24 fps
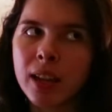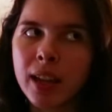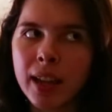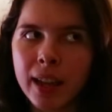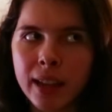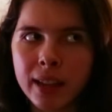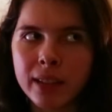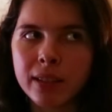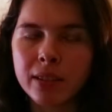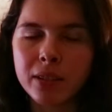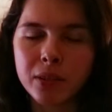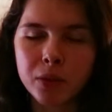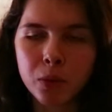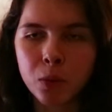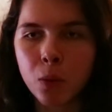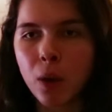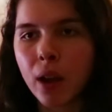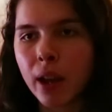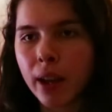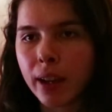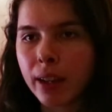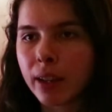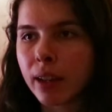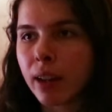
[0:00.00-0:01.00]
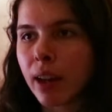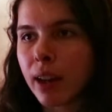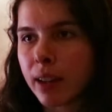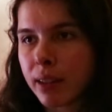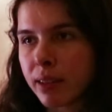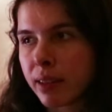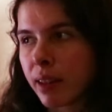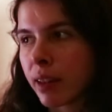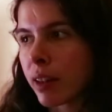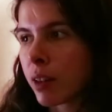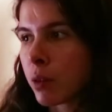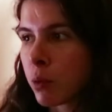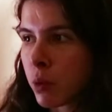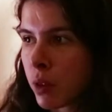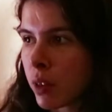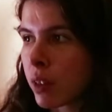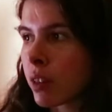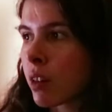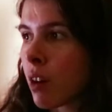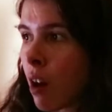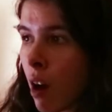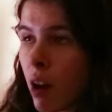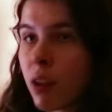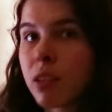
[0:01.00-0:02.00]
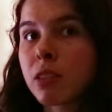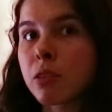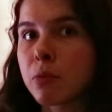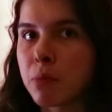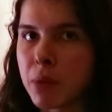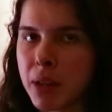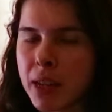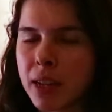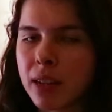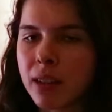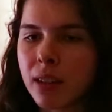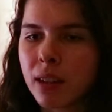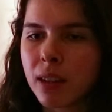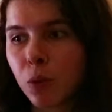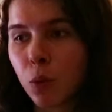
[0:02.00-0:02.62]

hence why I said it would cost me.